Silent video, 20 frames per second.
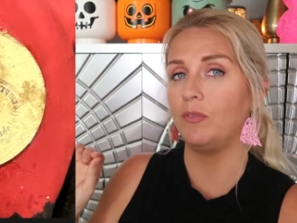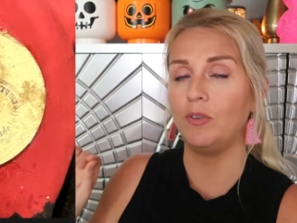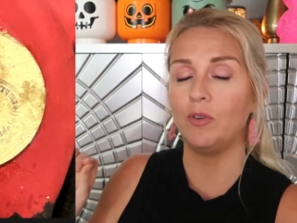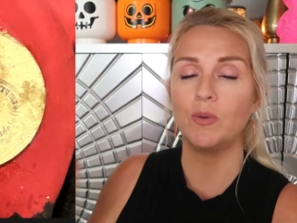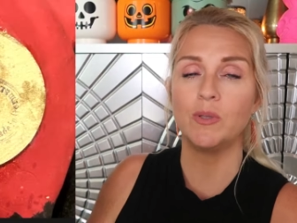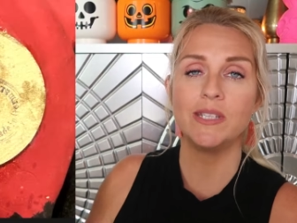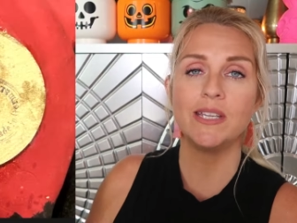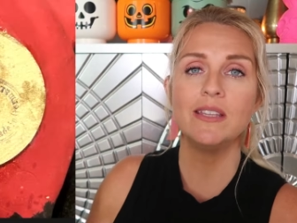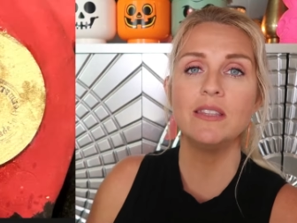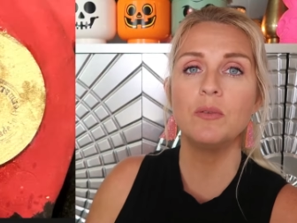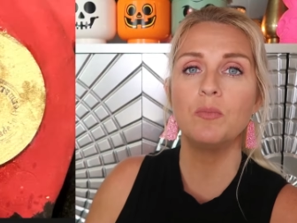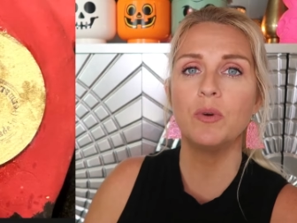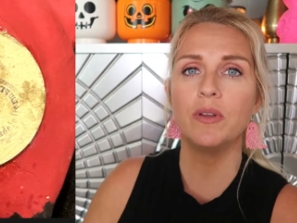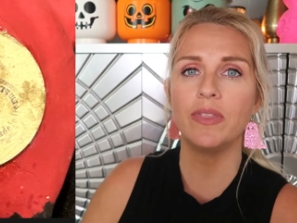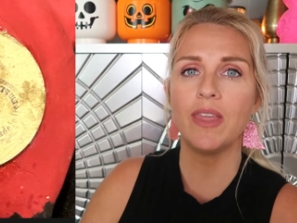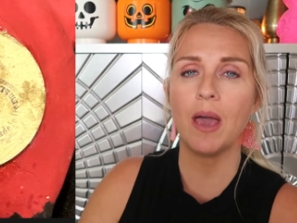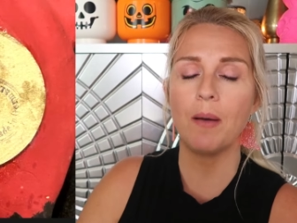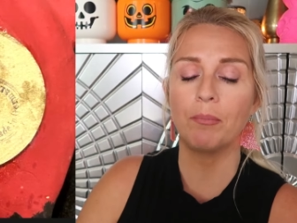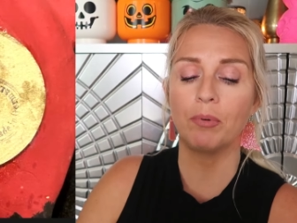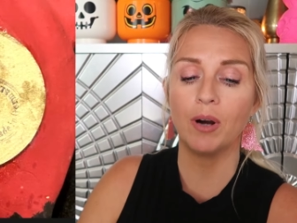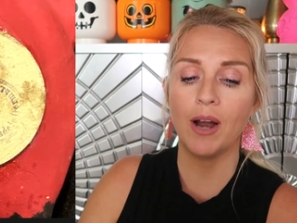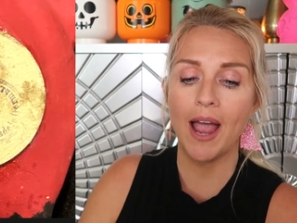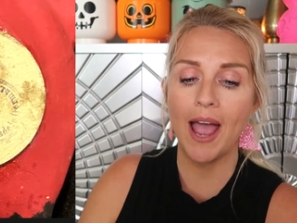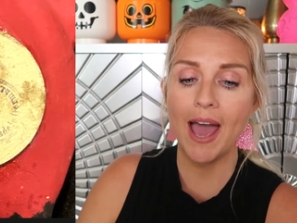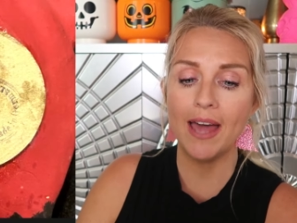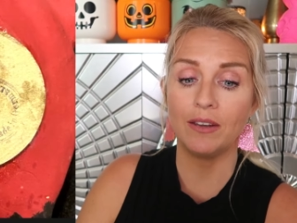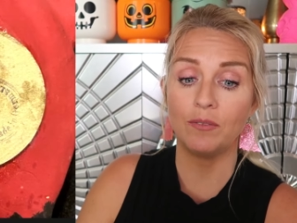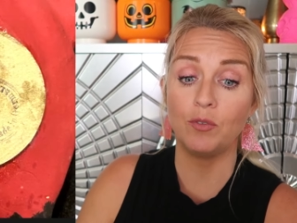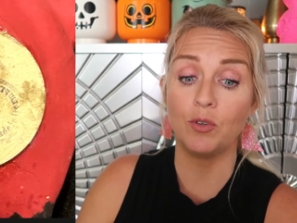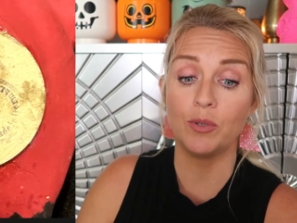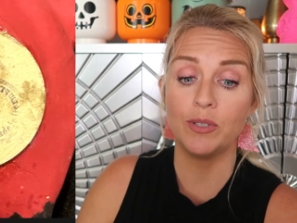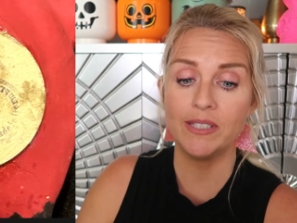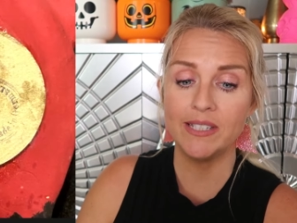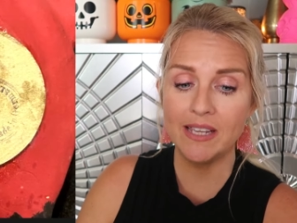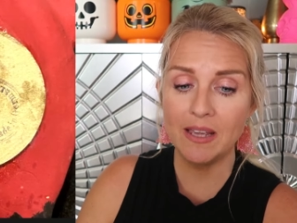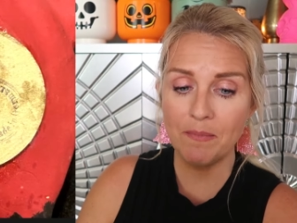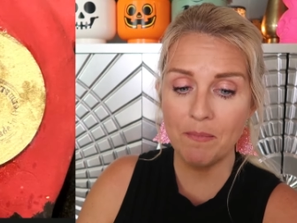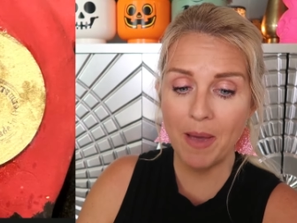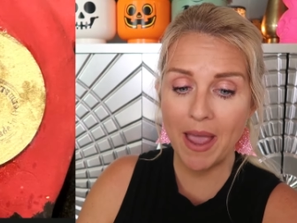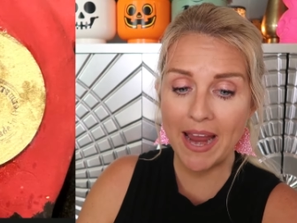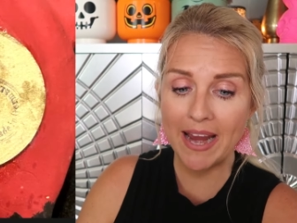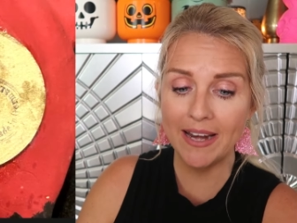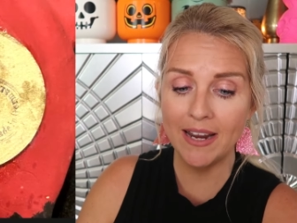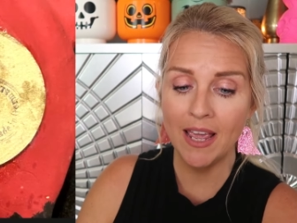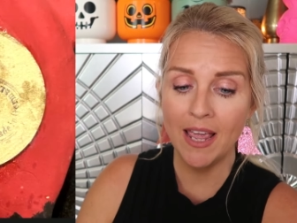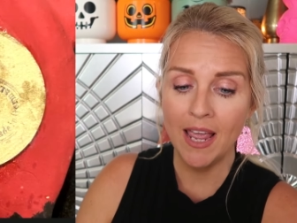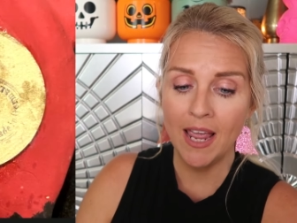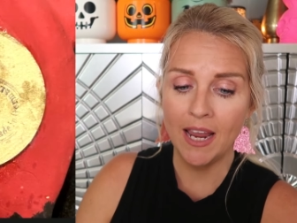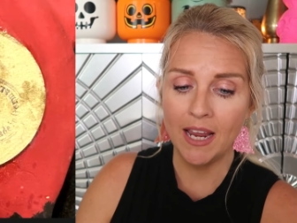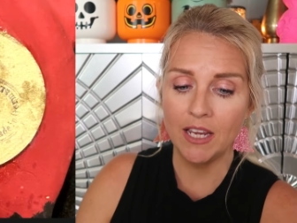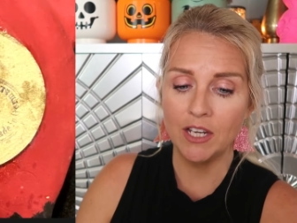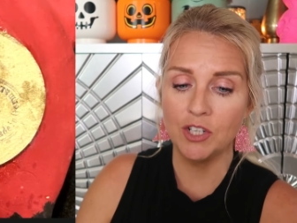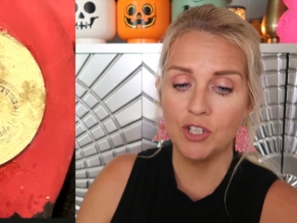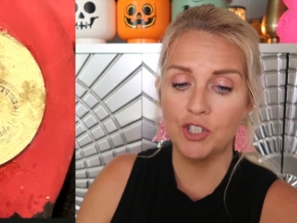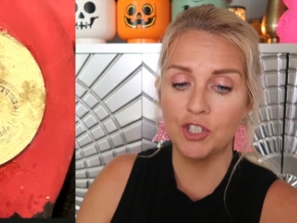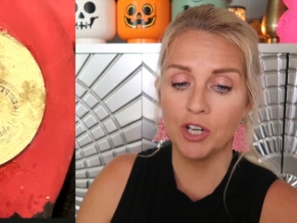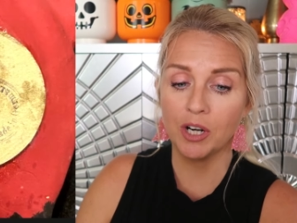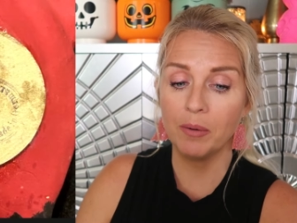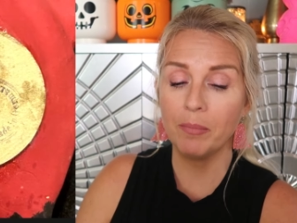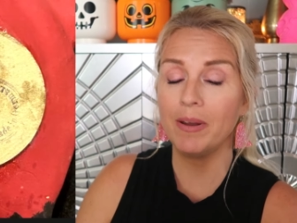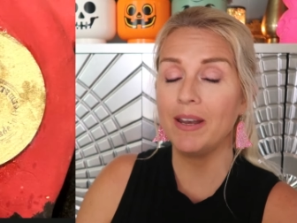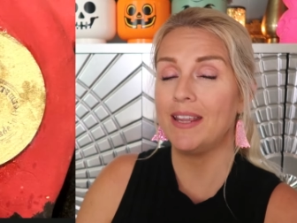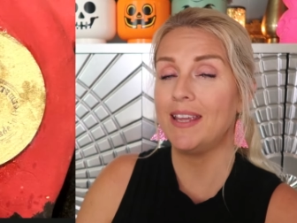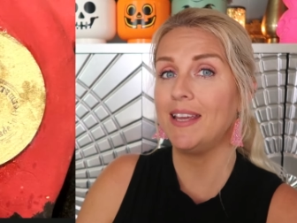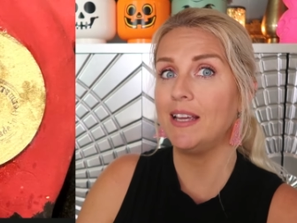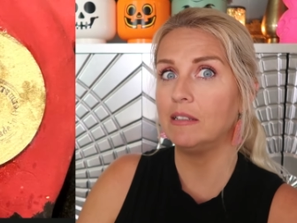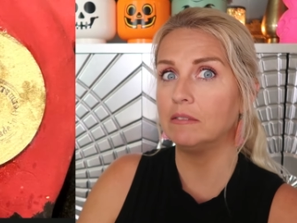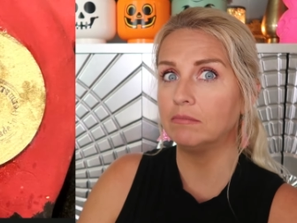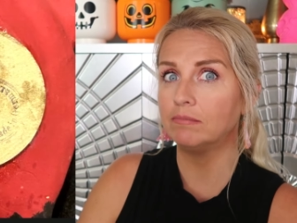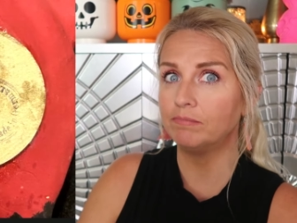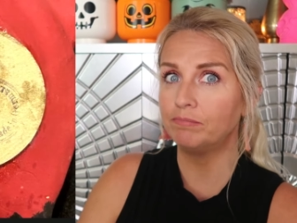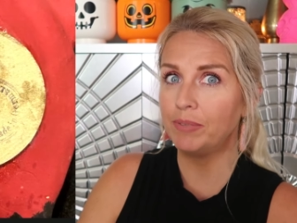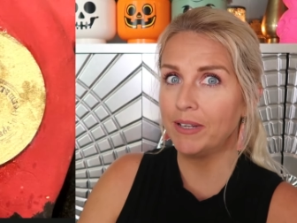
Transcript: if you see them with that brad, if you see made in Germany,